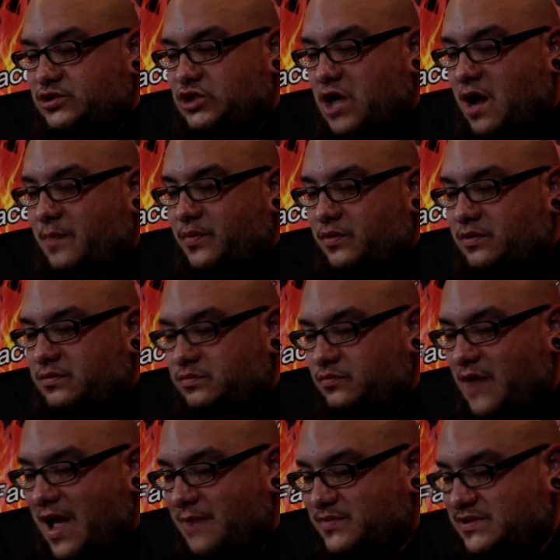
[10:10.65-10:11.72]
chopper
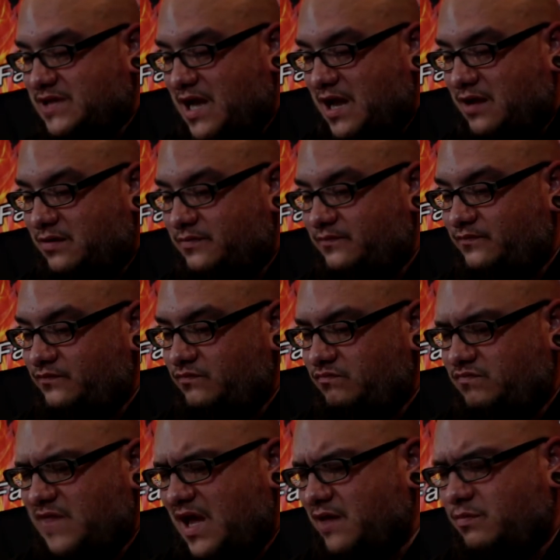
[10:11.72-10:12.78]
rap style,
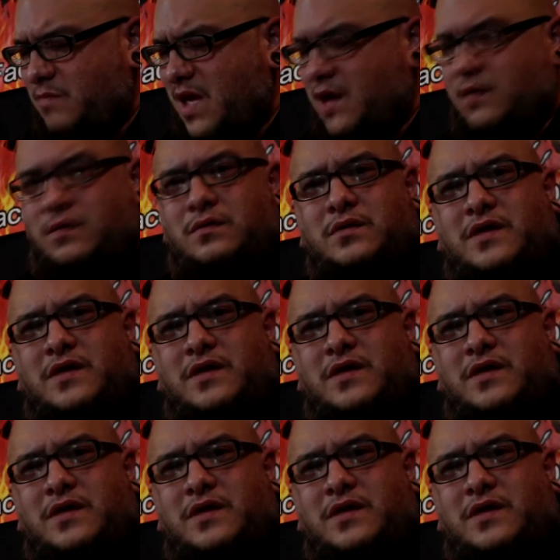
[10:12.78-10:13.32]
death metal.